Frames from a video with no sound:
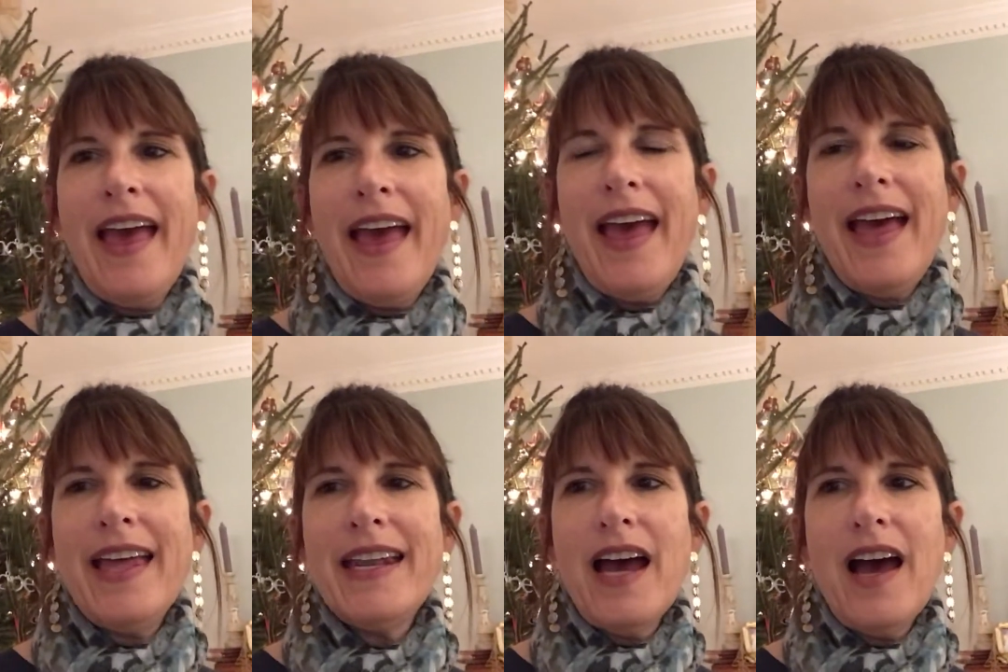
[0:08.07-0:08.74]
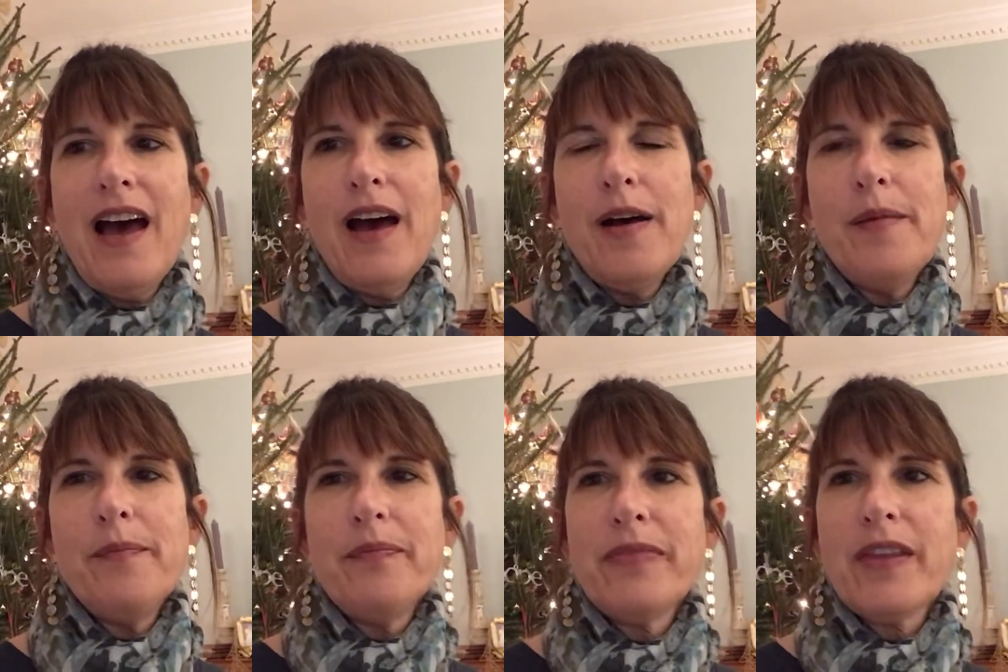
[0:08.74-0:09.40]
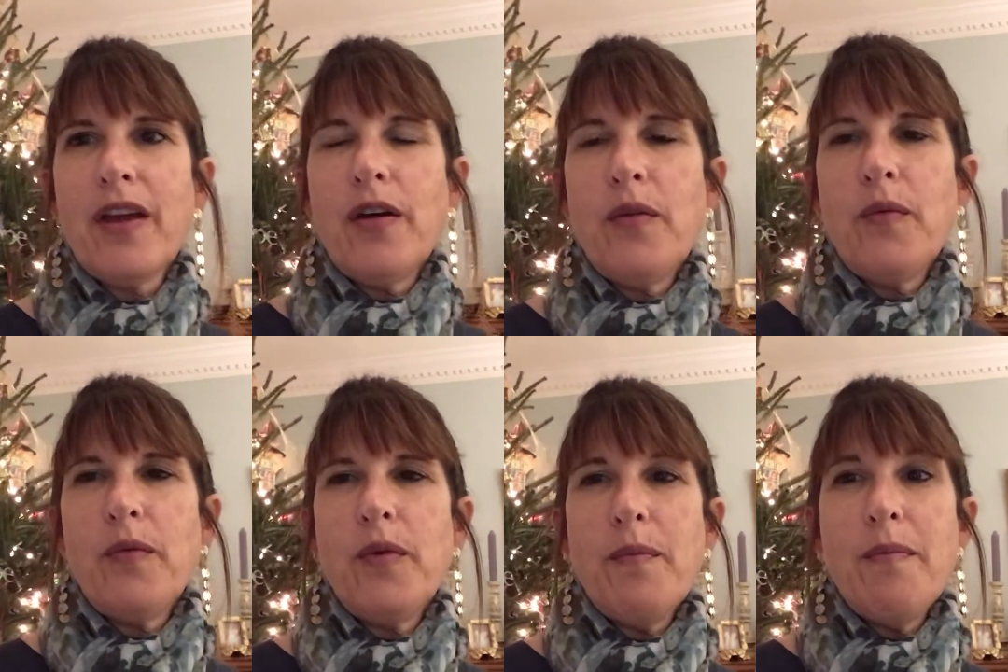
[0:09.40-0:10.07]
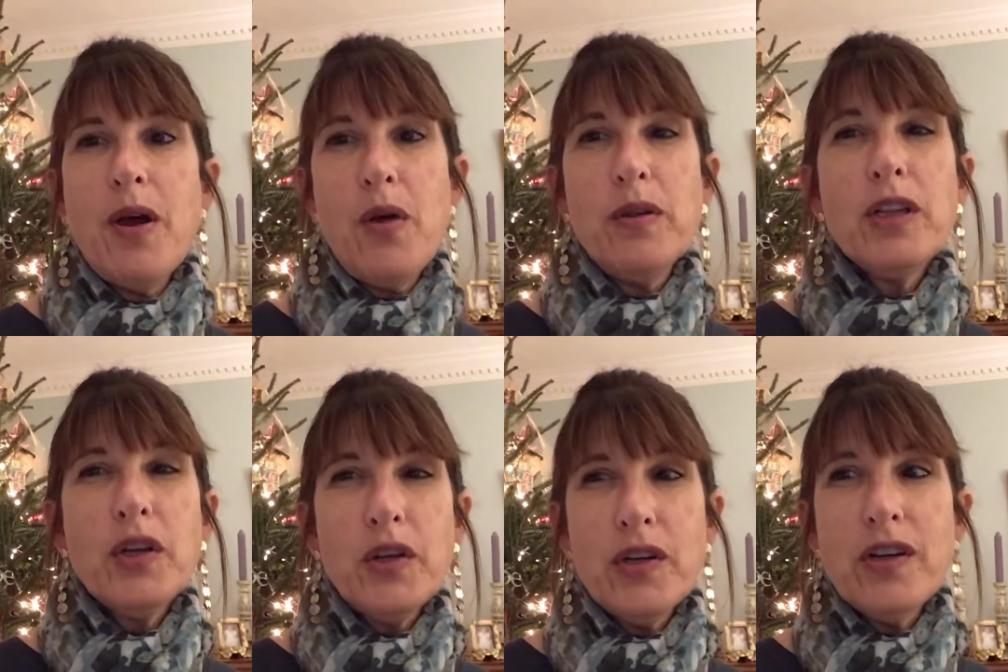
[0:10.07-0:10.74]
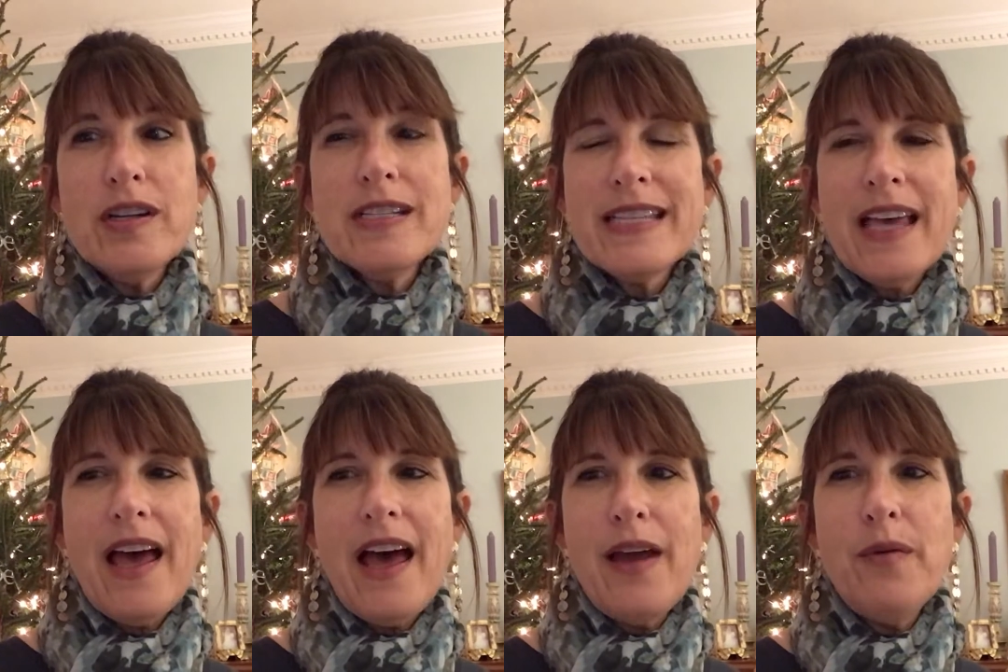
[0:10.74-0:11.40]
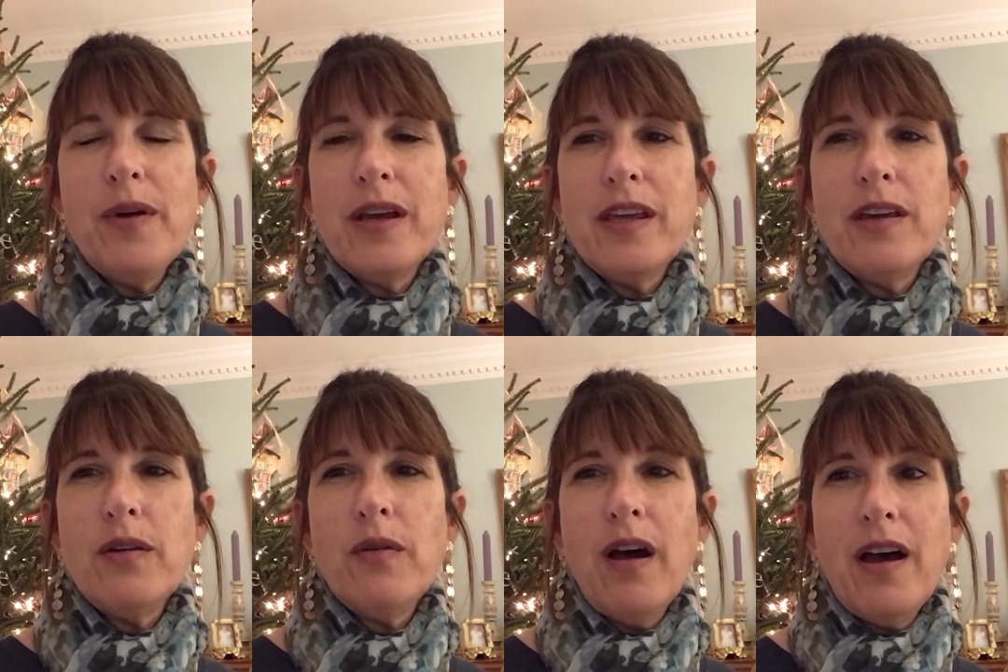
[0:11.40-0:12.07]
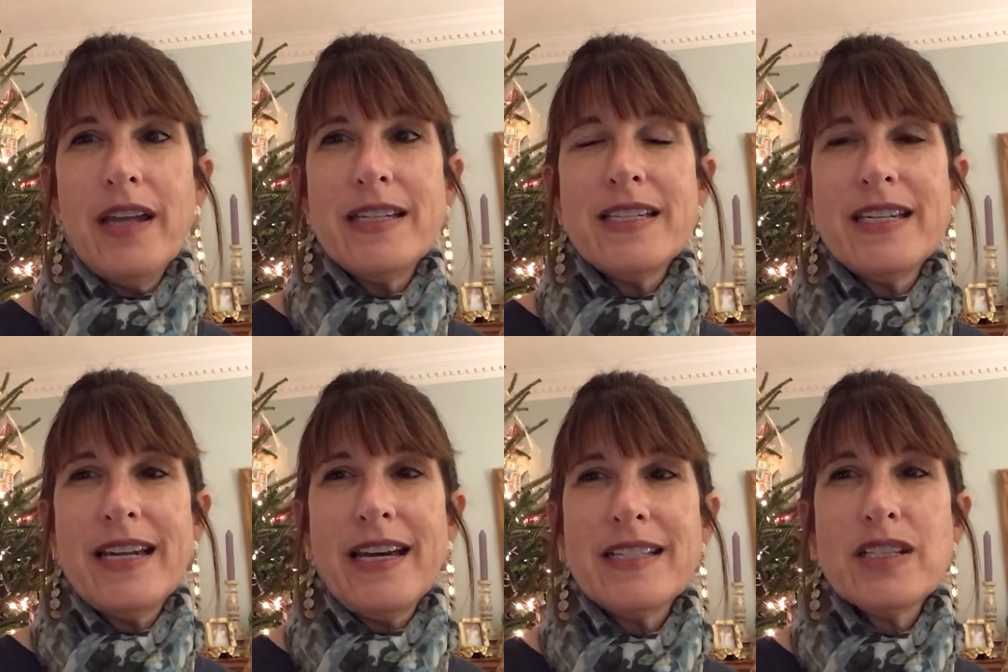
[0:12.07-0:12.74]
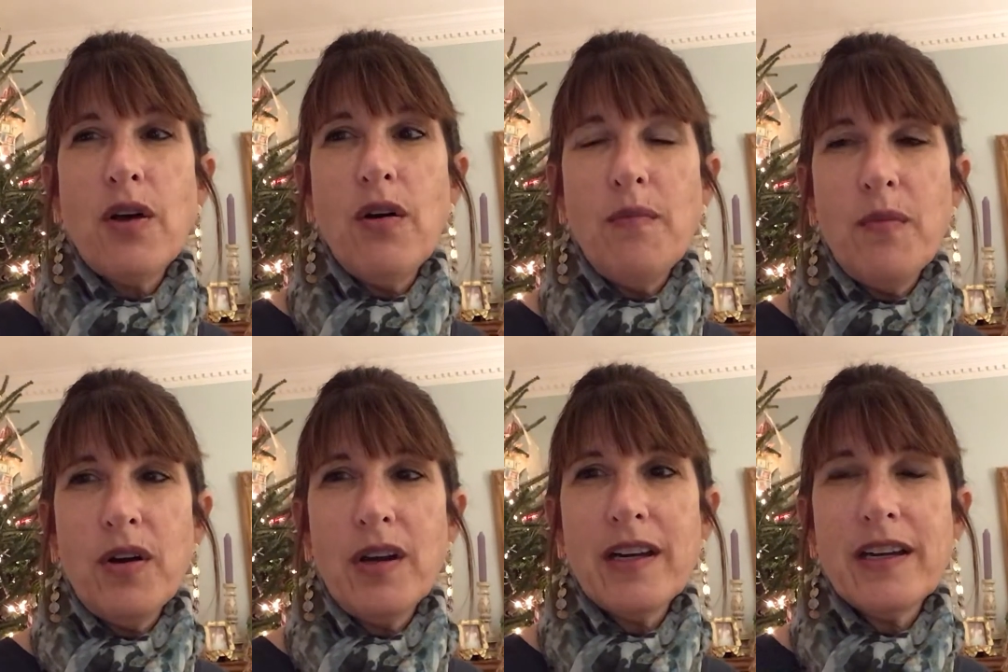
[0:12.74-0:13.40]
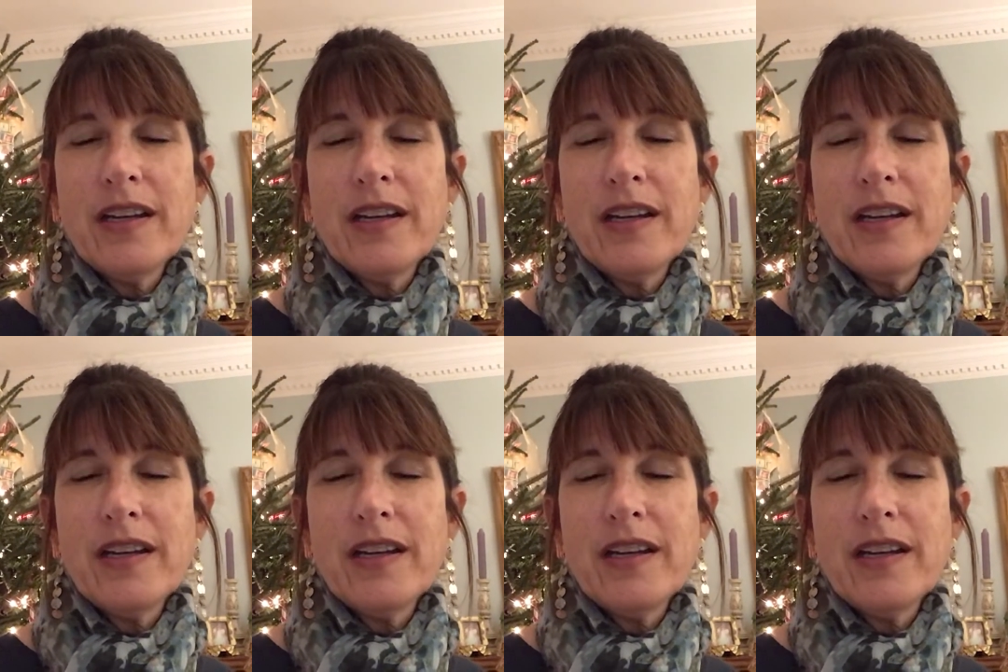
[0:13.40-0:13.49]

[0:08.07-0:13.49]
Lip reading: And remote learners, I want you on tonight's homework